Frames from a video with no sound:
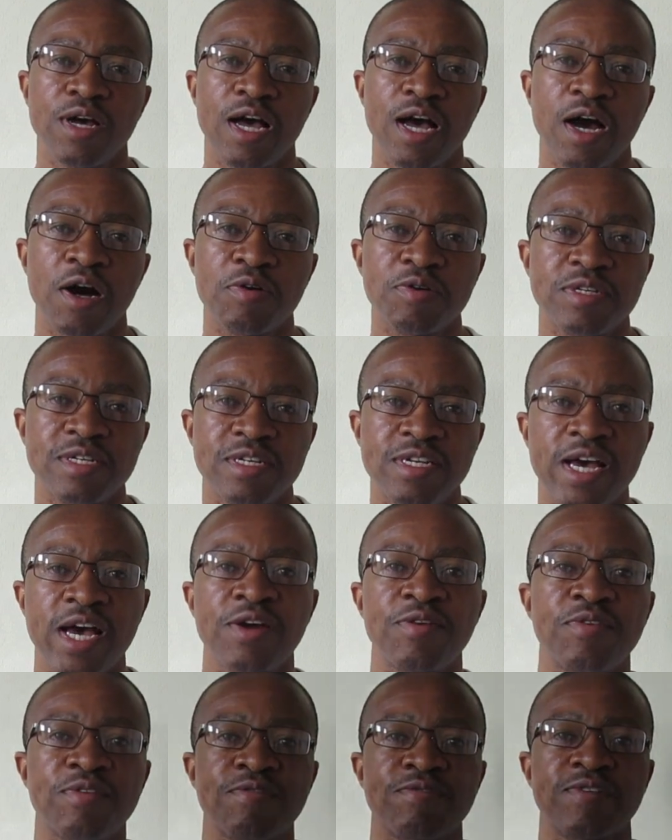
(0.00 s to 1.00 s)
How did
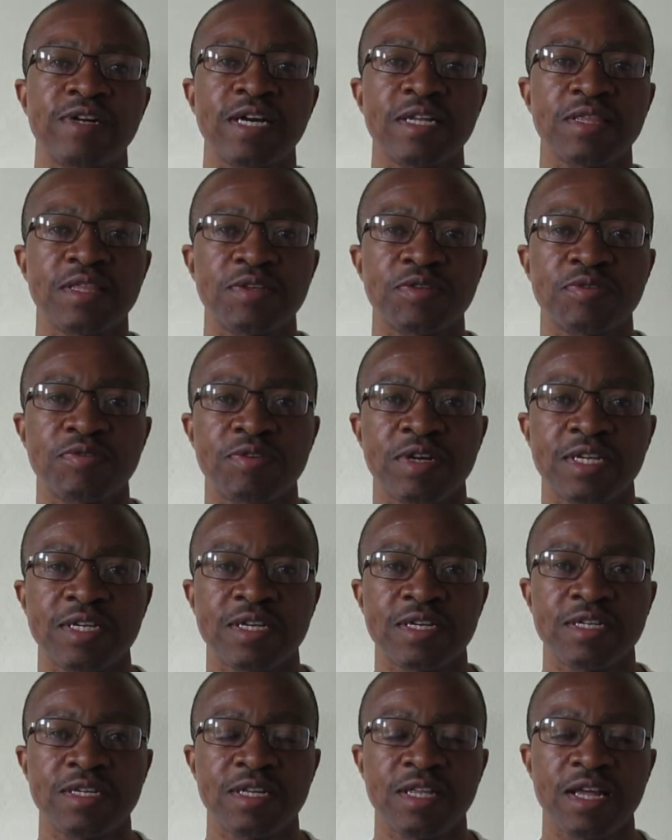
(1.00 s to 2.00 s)
I refine the
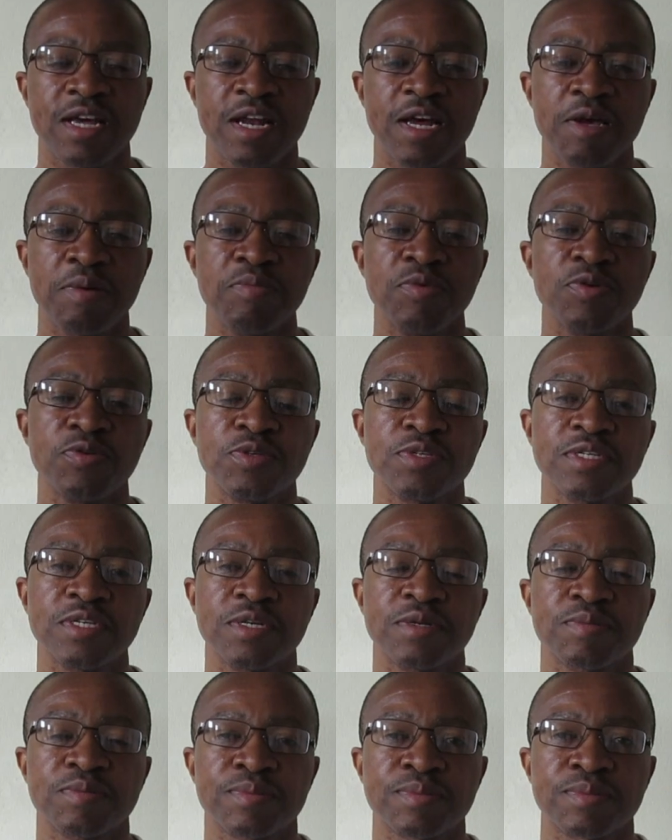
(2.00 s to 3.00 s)
strategy that I am
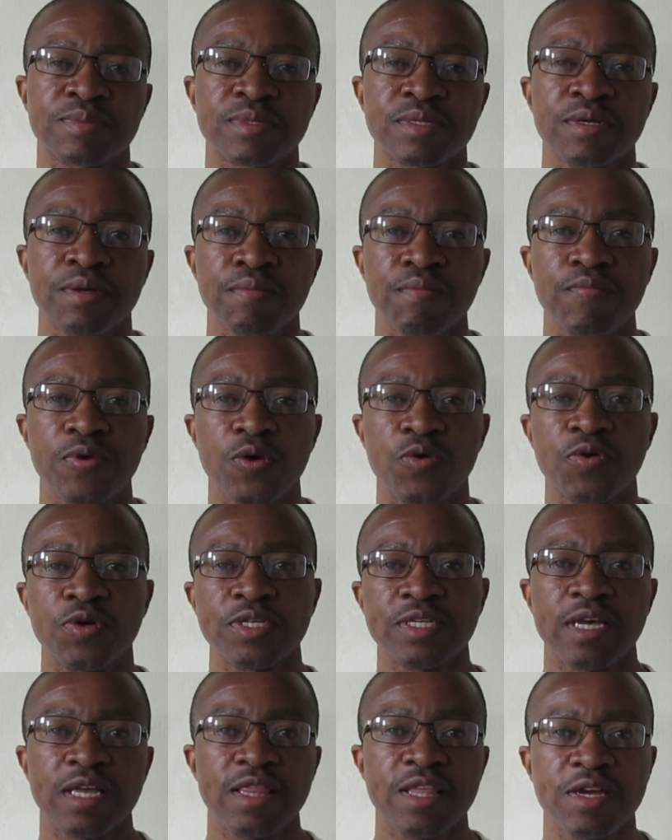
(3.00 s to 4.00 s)
using?
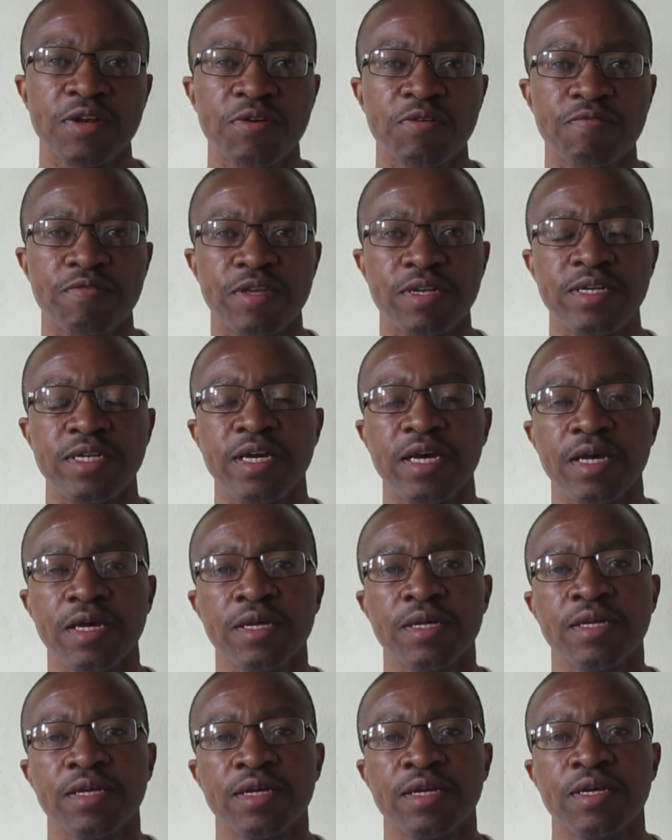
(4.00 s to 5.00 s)
Because at the end of the day,
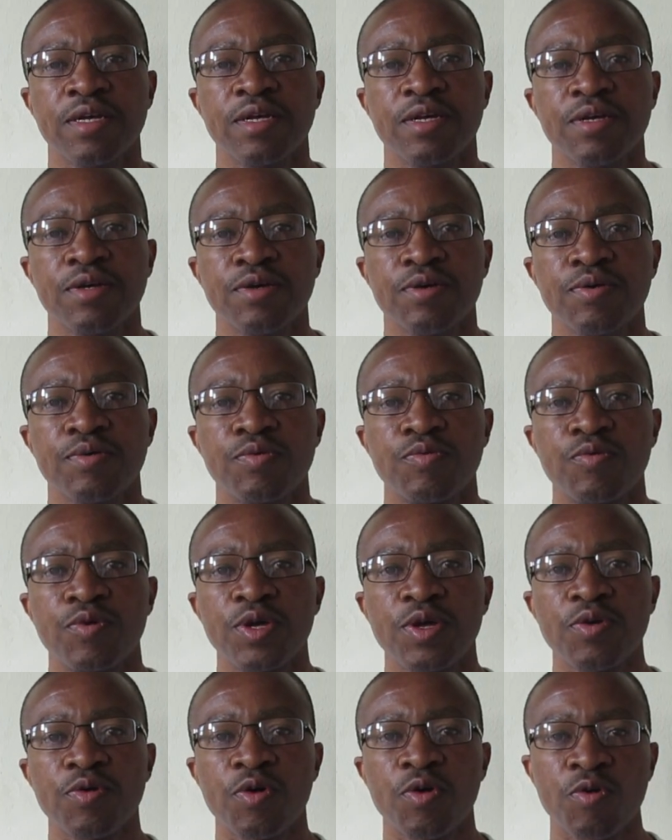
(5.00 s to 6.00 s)

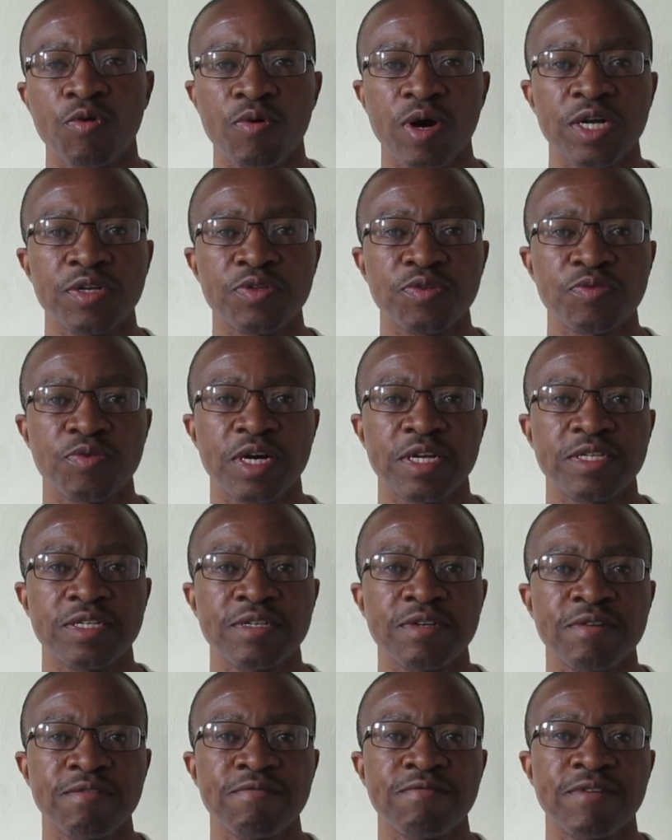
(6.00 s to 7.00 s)
we all want to
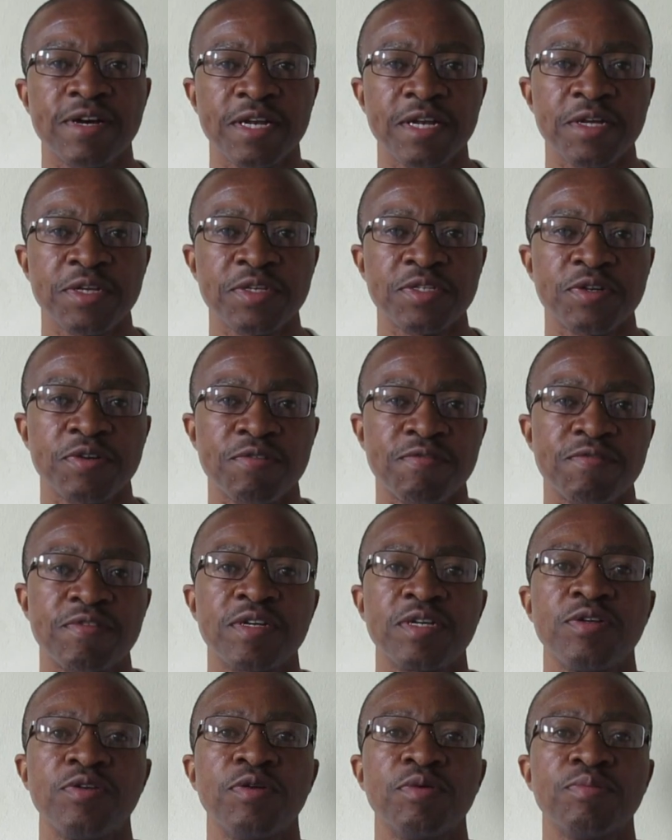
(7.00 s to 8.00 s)
achieve financial
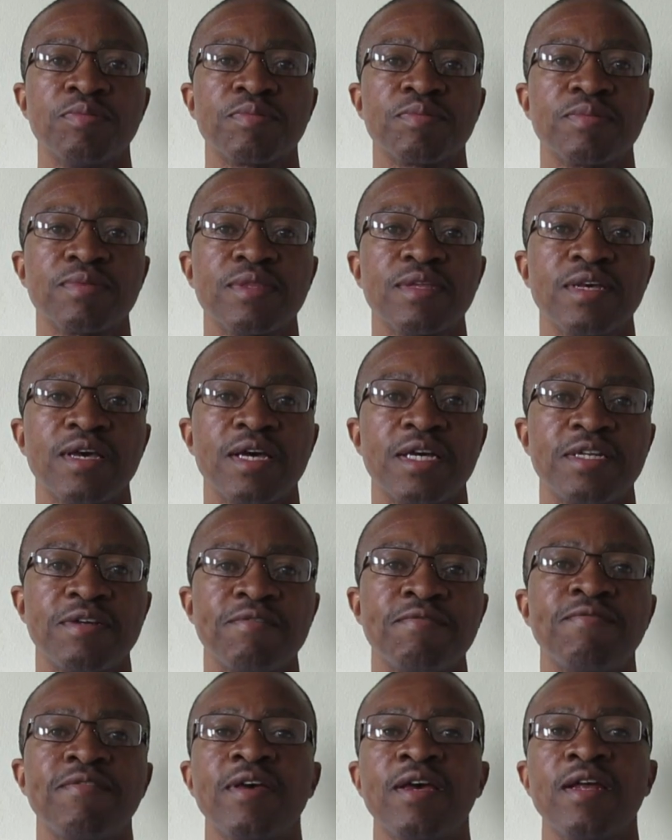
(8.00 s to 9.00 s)
freedom at a
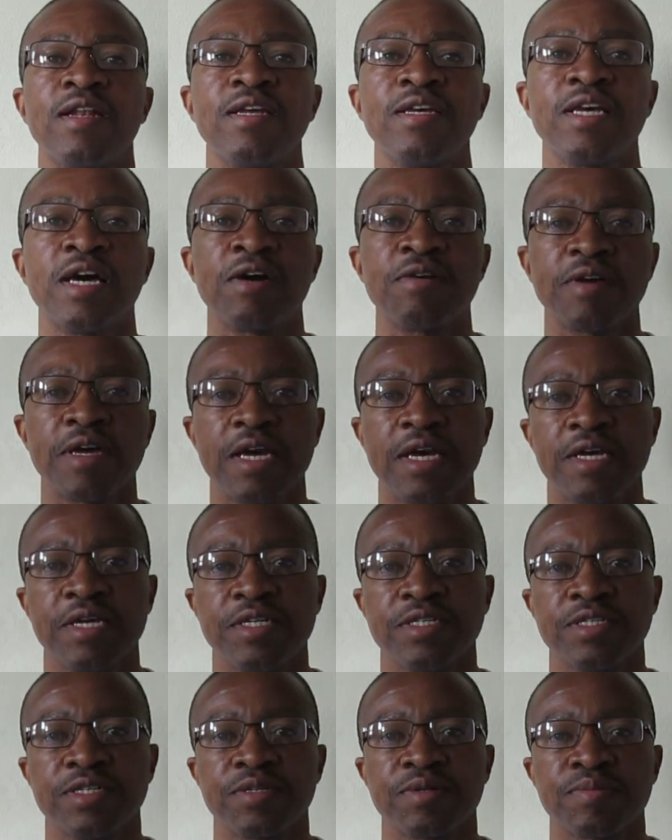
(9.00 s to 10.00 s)
fairly young
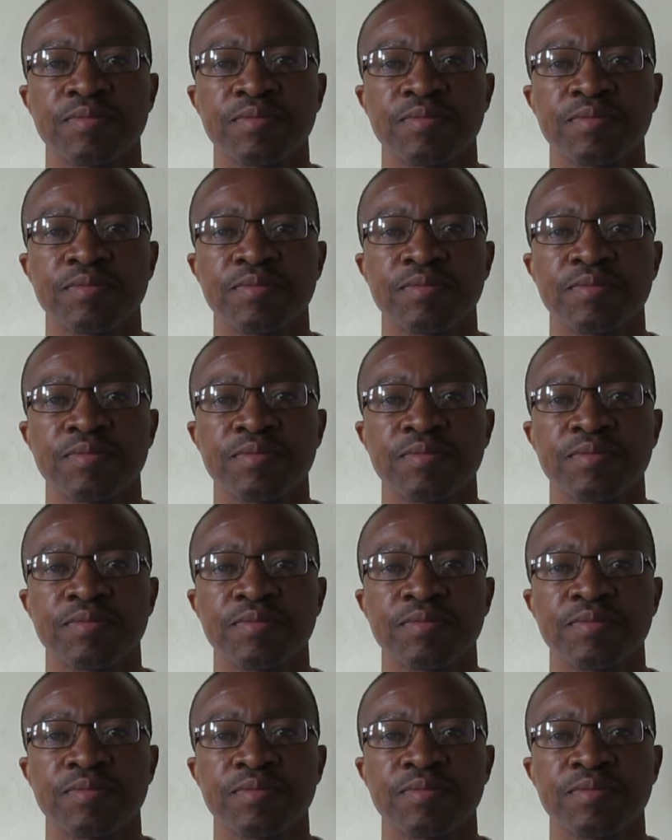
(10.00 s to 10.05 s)
age.